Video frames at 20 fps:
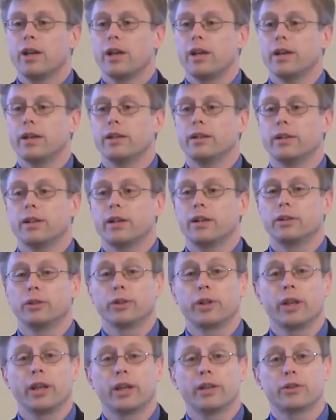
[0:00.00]
in uh,
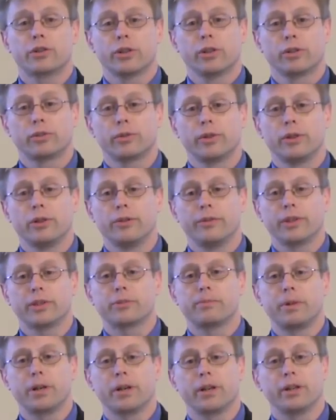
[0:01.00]
looking at children who've
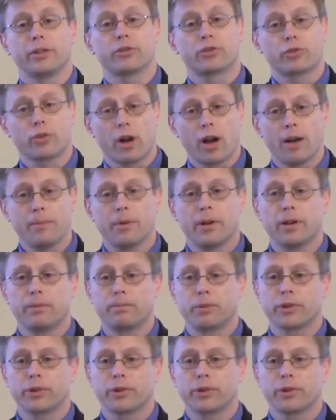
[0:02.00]
experienced trauma,